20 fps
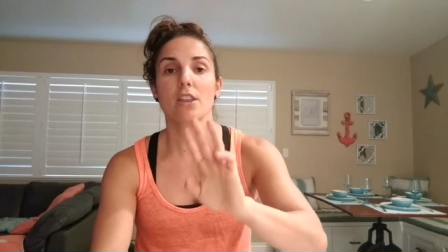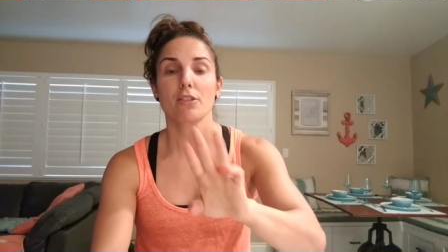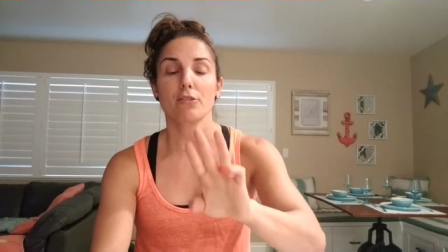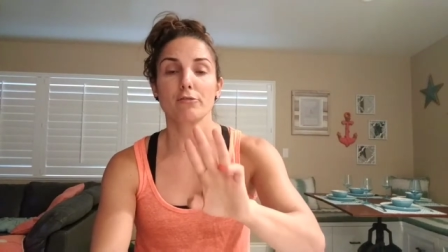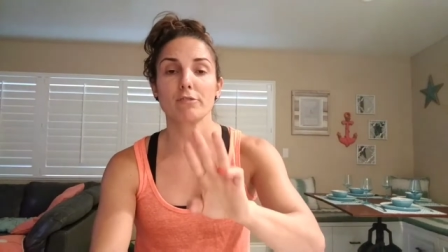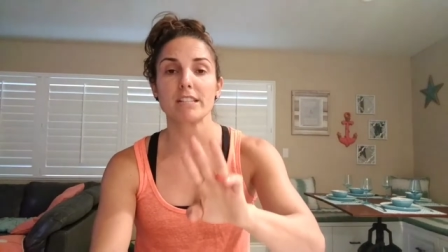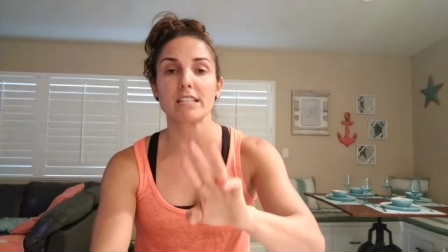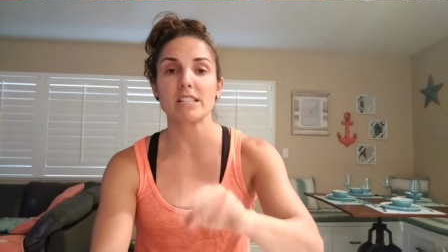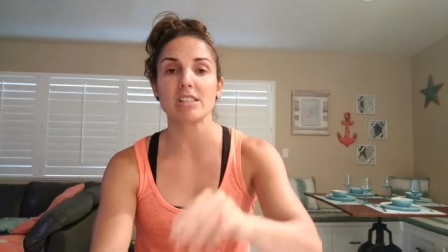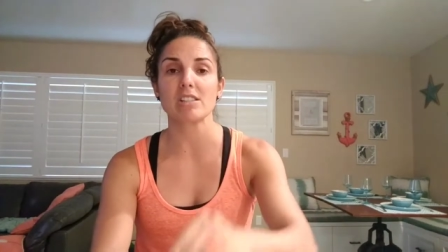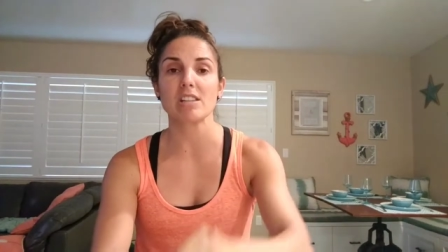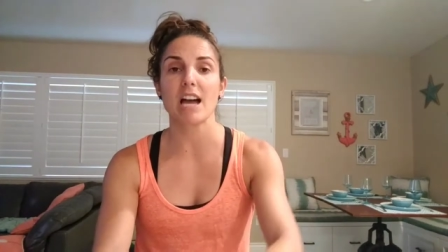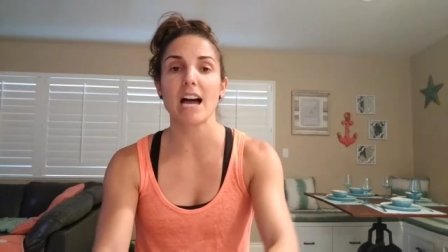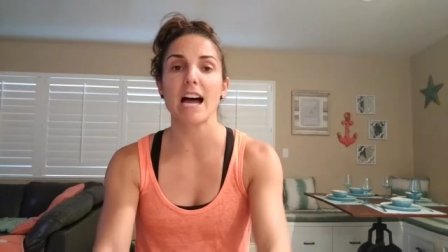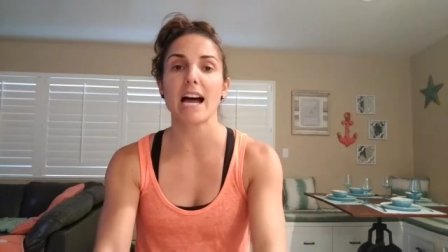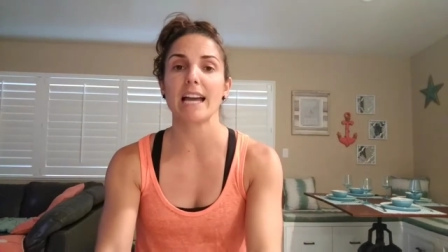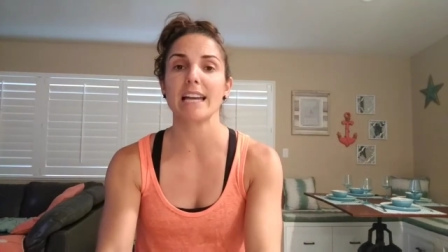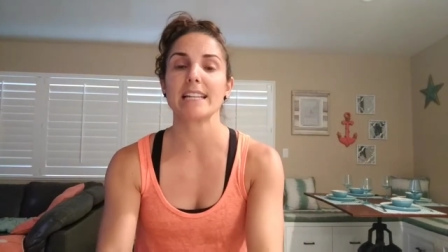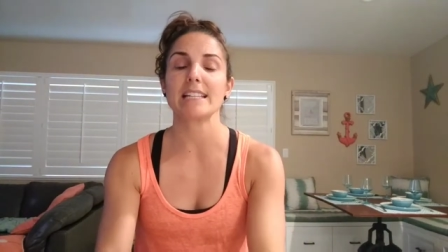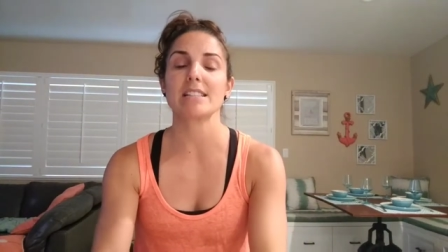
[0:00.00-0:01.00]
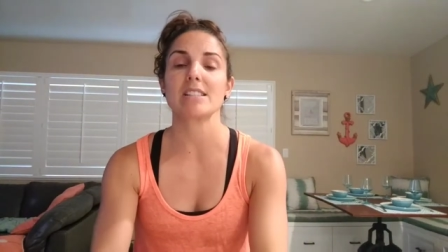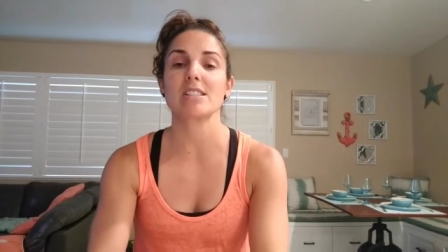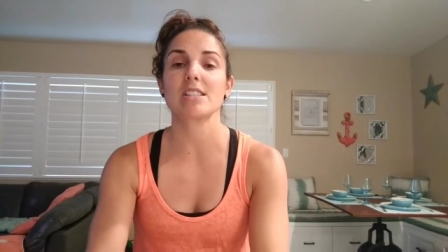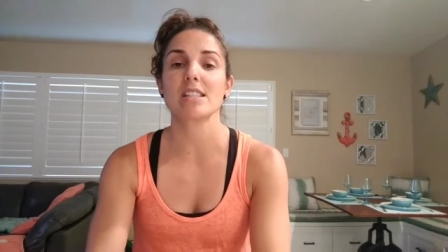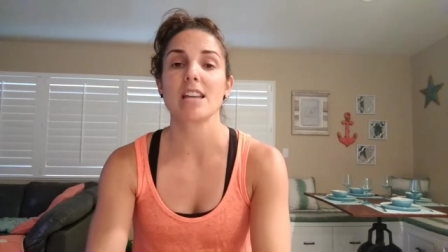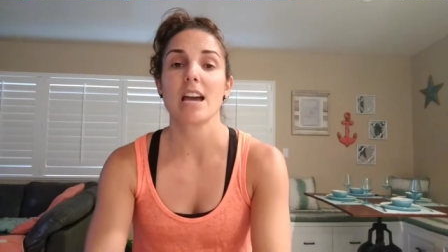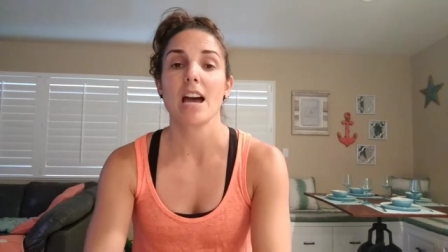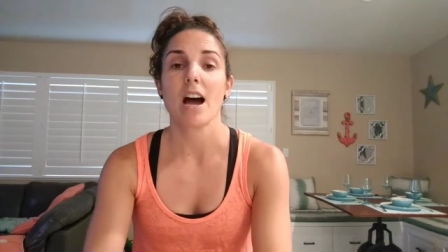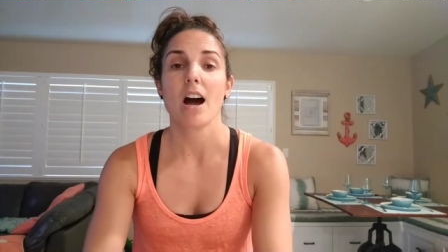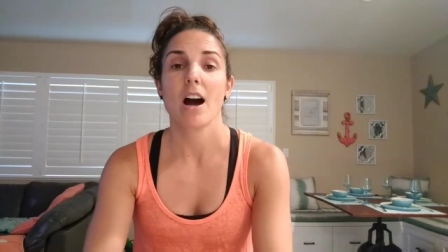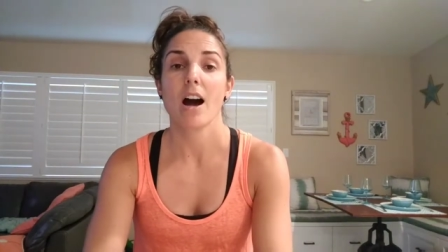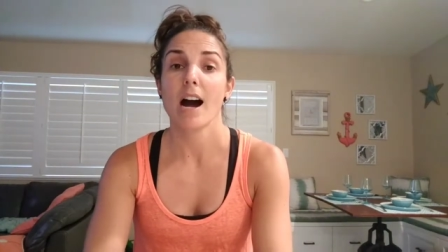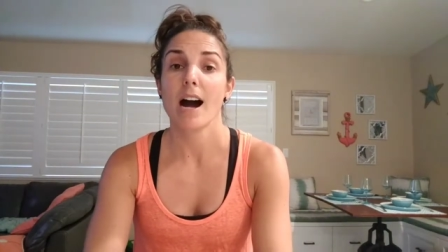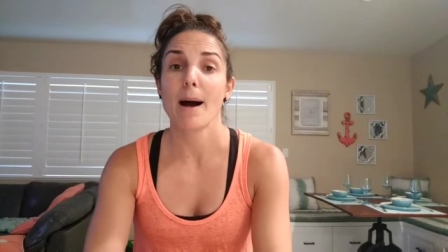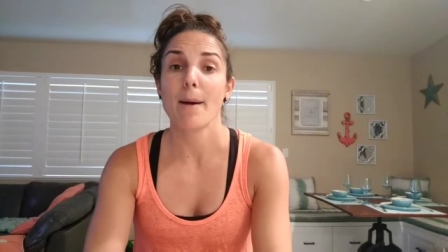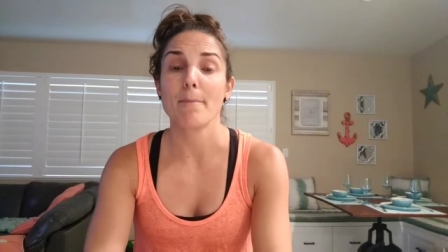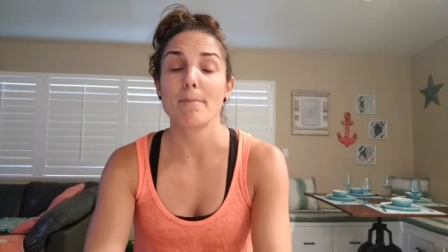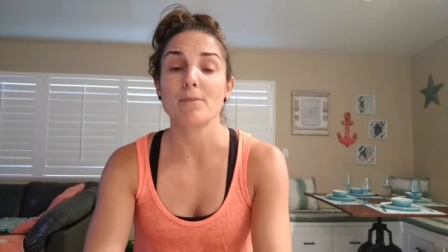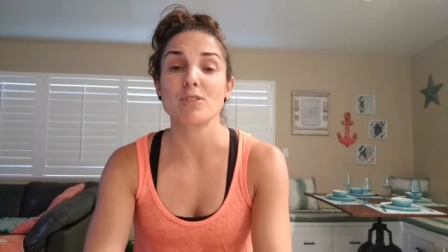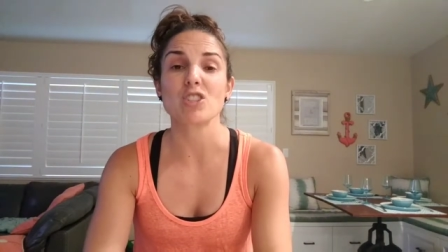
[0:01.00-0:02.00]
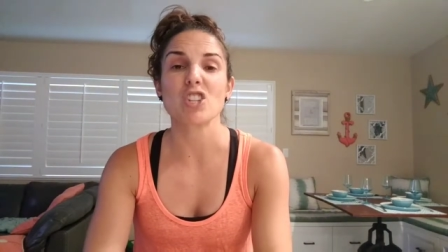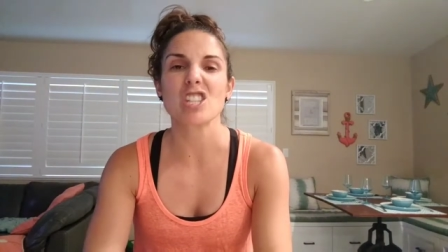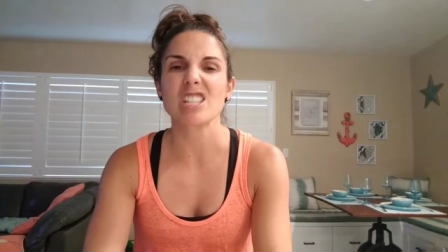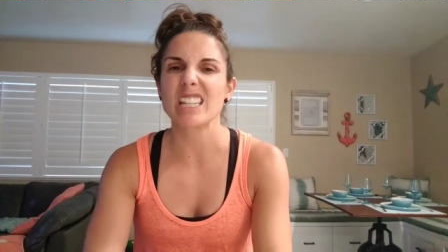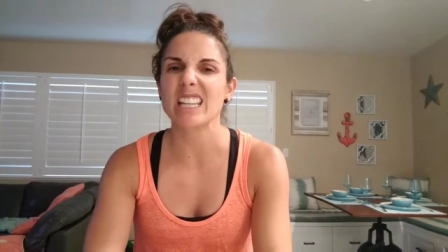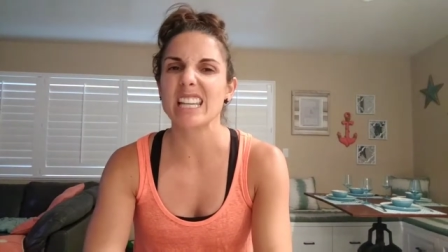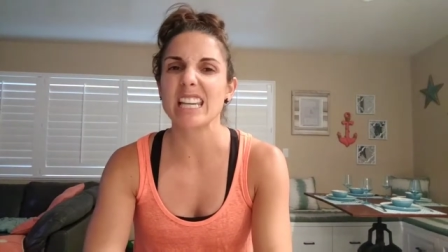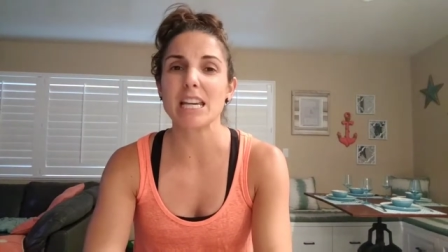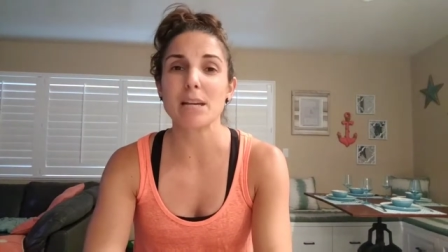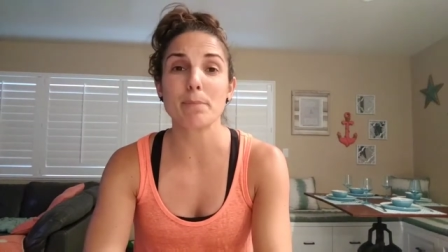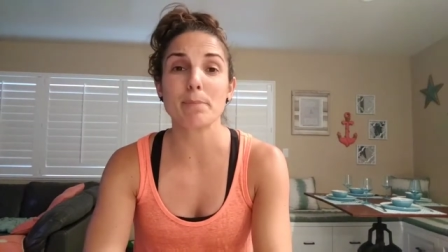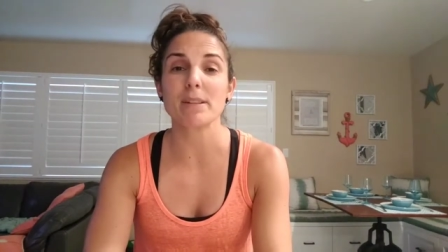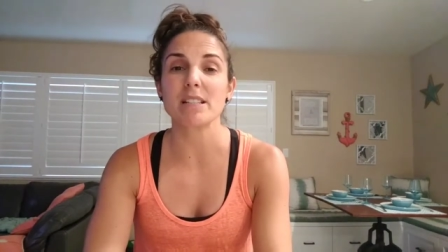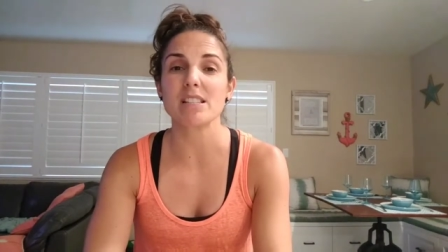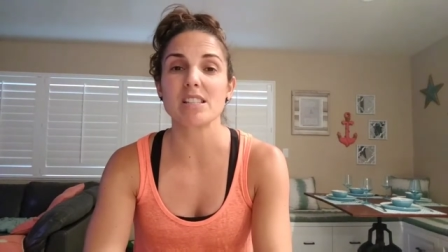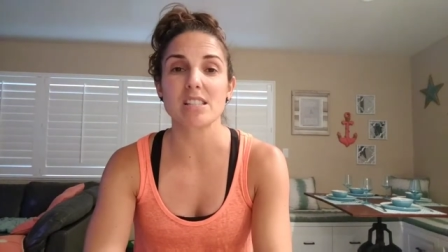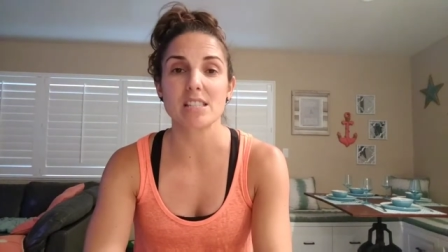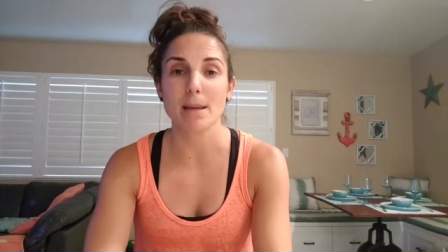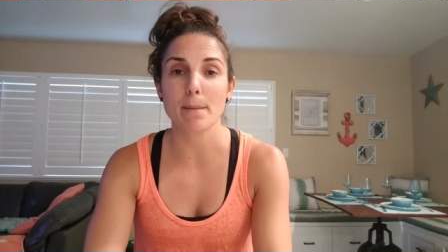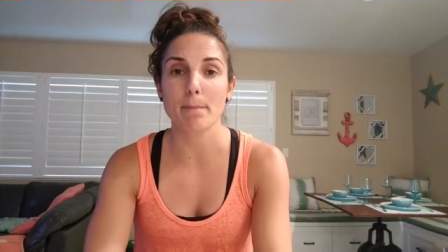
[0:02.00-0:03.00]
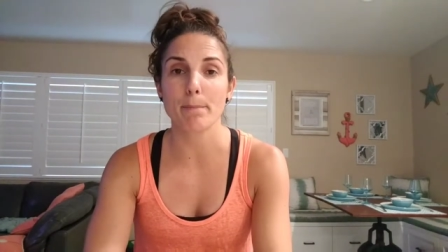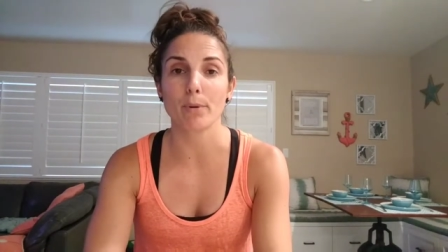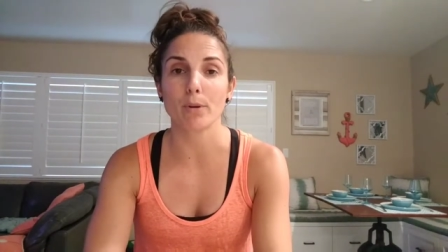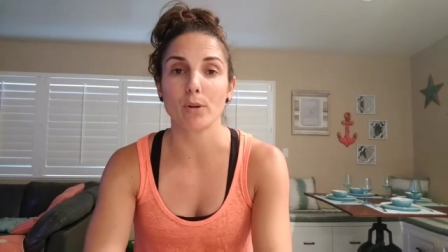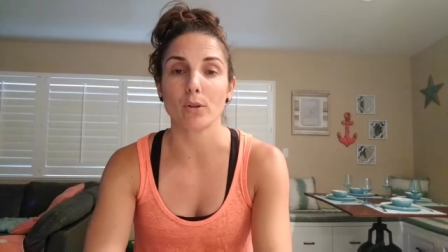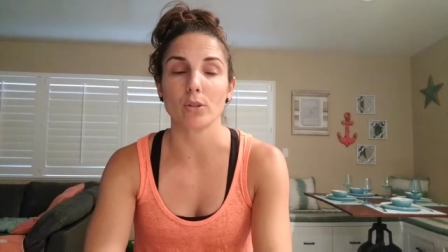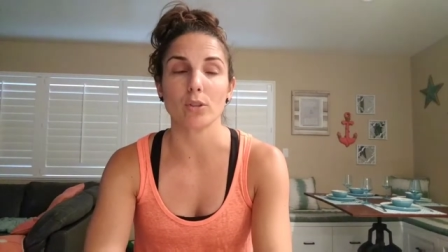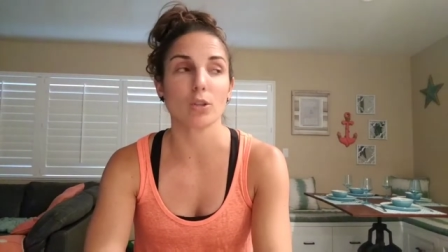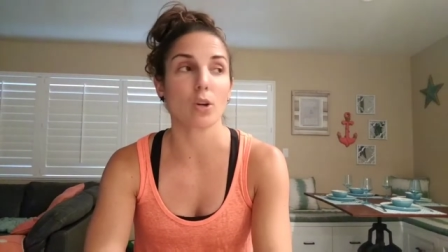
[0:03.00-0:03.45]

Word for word: three sides, um, just to keep it simple.